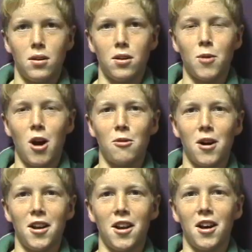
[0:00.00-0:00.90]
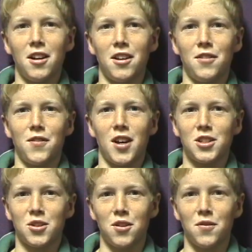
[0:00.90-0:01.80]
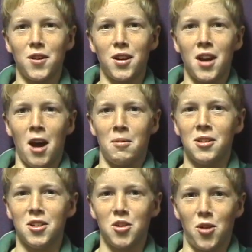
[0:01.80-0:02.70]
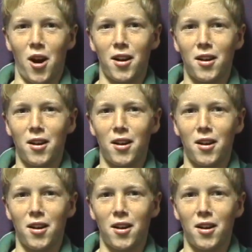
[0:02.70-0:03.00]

You might wonder if that sort of thing happens at TRAC.